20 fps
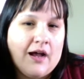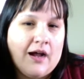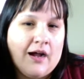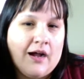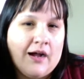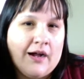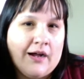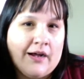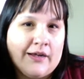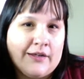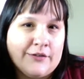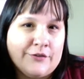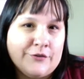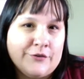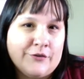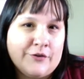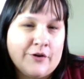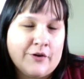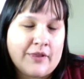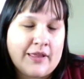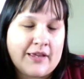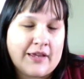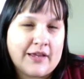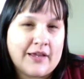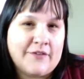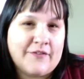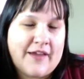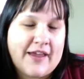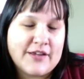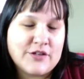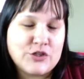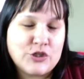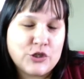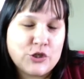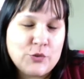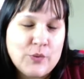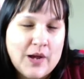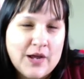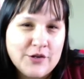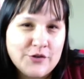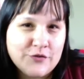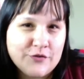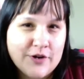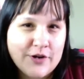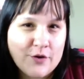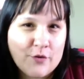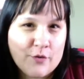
if I had 200